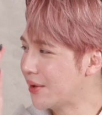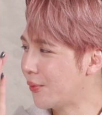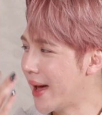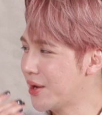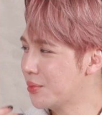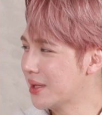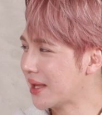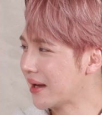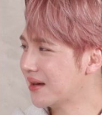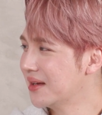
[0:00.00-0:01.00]
it red, you'll be
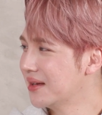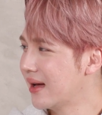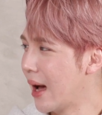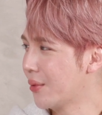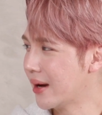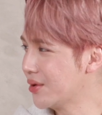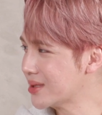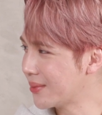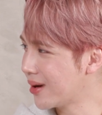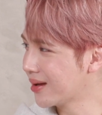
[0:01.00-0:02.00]
like, I would never use
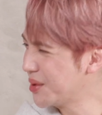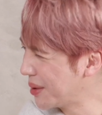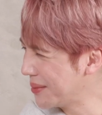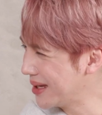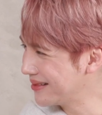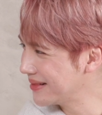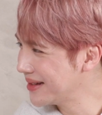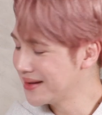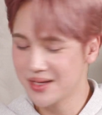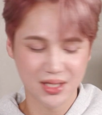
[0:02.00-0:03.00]
that product. You know what
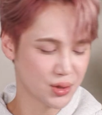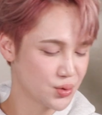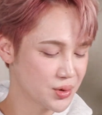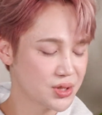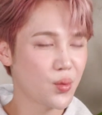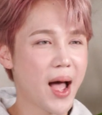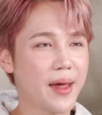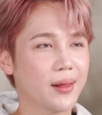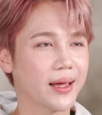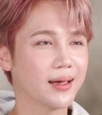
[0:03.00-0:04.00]
I mean? So which is
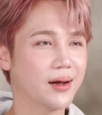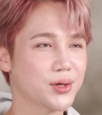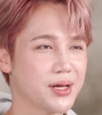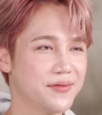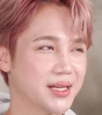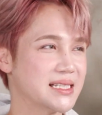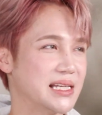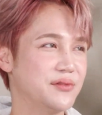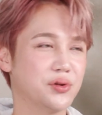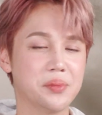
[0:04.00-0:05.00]
why I feel like
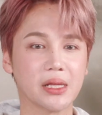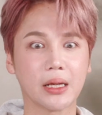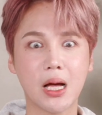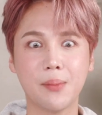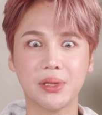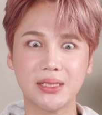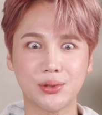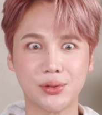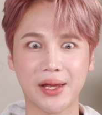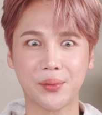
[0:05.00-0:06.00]
Skinfood would be like, oh, please
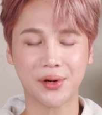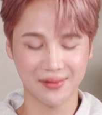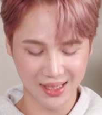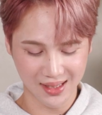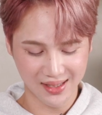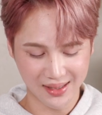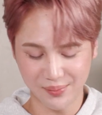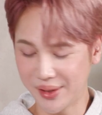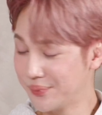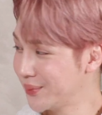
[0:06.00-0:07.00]
don't do that, Edward.
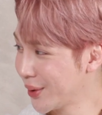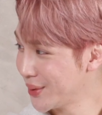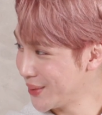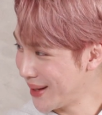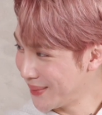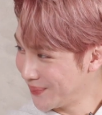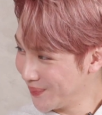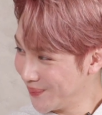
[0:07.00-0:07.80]
But we're gonna do that